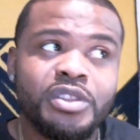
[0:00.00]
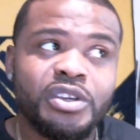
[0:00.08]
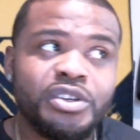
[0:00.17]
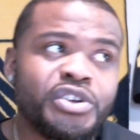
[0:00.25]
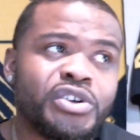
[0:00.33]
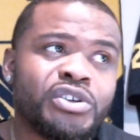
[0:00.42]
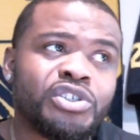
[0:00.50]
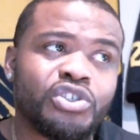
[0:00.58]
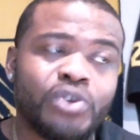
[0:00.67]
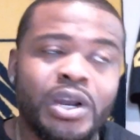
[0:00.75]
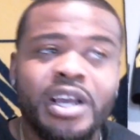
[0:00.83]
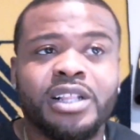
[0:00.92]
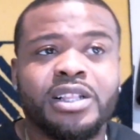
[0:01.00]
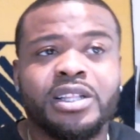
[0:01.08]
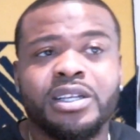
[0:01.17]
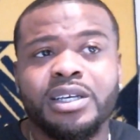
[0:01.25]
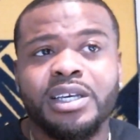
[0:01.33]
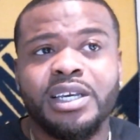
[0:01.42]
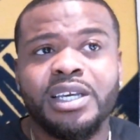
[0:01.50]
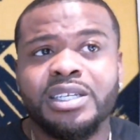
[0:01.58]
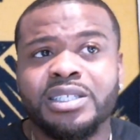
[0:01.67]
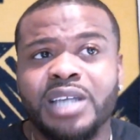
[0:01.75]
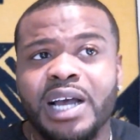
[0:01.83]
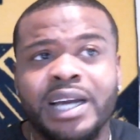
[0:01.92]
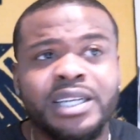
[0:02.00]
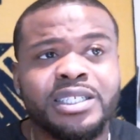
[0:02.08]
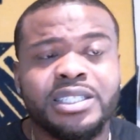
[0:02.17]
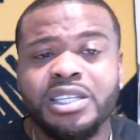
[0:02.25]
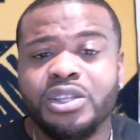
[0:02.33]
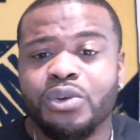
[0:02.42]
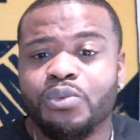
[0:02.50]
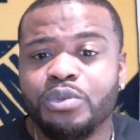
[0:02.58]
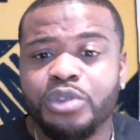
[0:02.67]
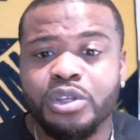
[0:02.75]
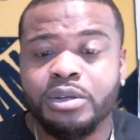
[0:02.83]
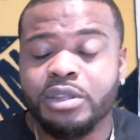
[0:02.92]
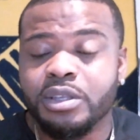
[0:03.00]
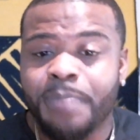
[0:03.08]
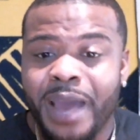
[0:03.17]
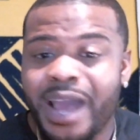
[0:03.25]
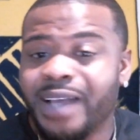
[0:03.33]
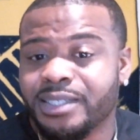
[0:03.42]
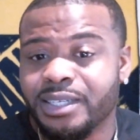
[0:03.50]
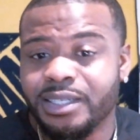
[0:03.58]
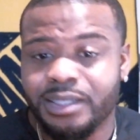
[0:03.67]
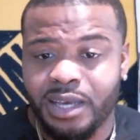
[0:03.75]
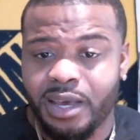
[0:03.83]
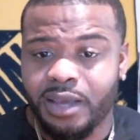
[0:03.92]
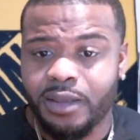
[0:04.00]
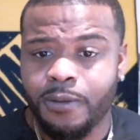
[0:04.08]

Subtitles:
your strength is honestly the passing attack.